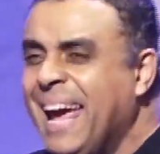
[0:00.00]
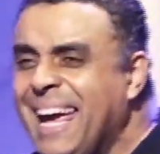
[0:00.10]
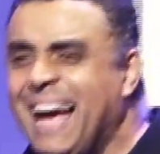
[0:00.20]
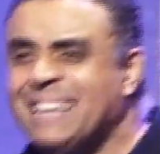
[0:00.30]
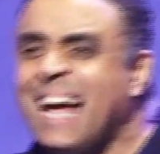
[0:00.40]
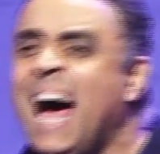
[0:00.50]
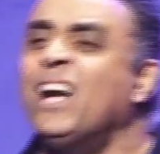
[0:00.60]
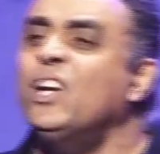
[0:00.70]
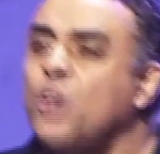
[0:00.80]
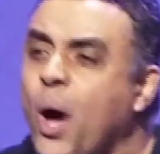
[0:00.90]
He has
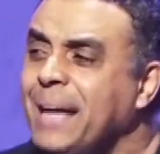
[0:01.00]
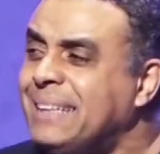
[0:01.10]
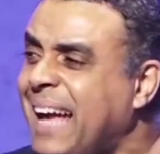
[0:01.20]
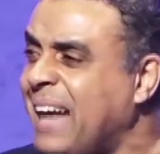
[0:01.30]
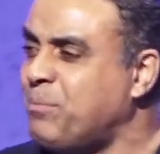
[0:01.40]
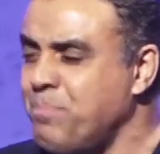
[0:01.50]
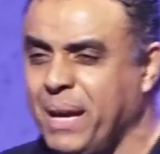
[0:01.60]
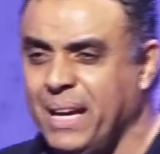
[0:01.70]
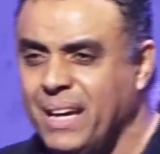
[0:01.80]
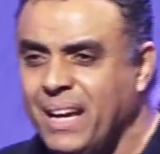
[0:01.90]
anointed
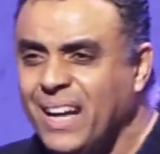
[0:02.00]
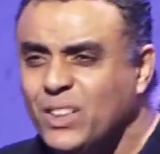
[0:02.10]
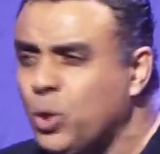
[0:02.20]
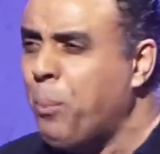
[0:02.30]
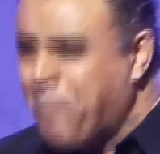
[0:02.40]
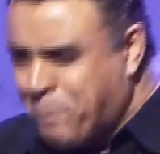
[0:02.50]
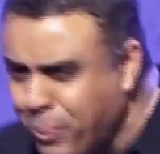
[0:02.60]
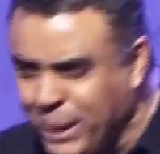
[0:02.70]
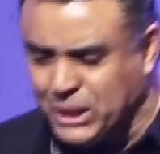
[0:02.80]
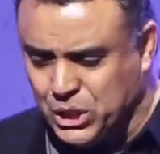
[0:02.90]
me to
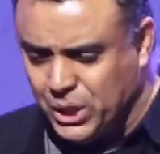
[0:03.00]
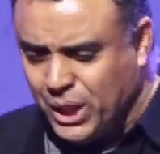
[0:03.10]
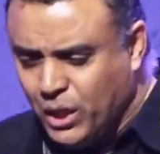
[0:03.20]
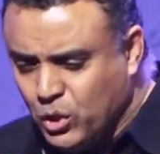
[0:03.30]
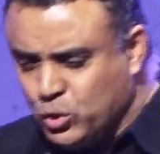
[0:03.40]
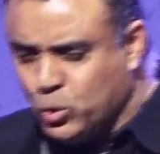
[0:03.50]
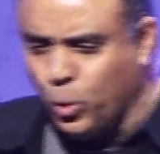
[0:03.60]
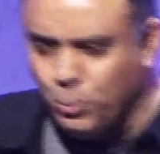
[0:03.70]
preach, to